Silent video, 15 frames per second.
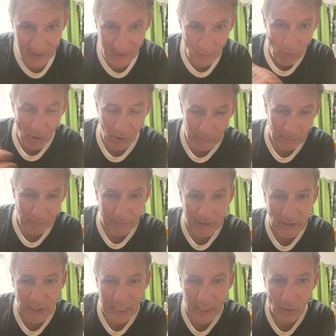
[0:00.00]
Welcome to my
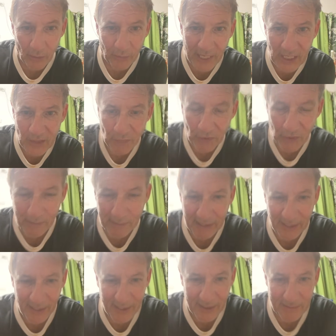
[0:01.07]
channel. Thanks for
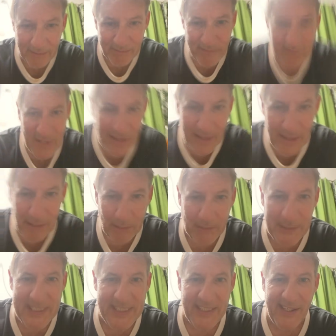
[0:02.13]
coming in.
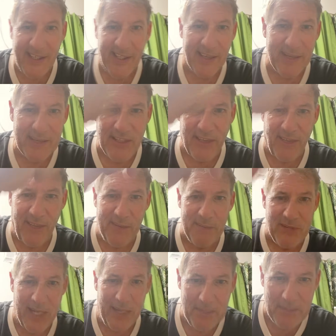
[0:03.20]
Please give us a
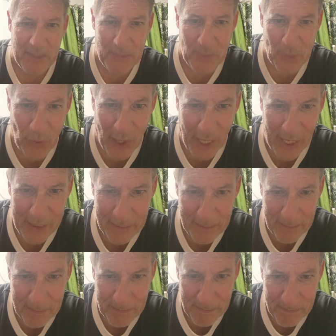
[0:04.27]
thumbs up, subscribe.
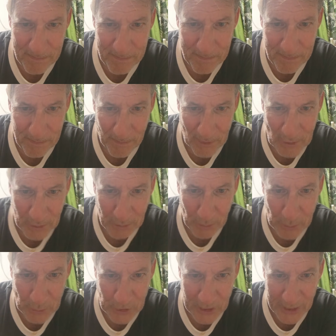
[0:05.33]
Much
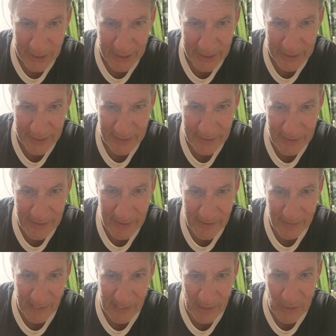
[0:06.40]
appreciated.
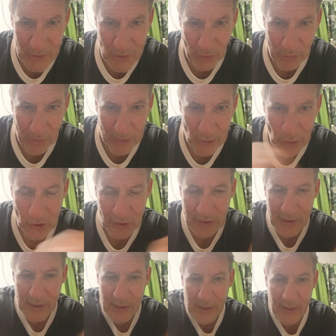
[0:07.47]
Thank you so much.
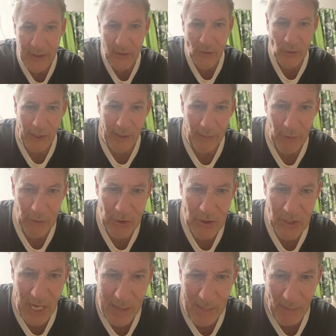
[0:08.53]
Traveler says,
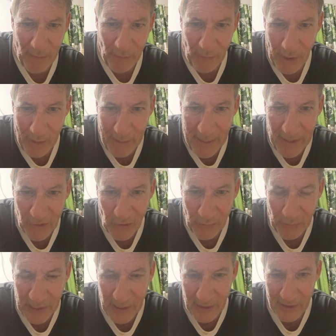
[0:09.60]
hi, my friend. I made it to
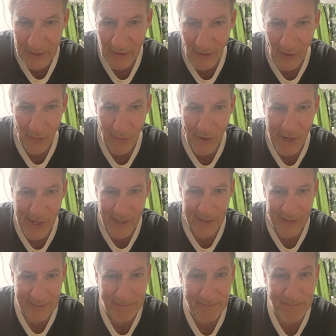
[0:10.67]
Manila. All right.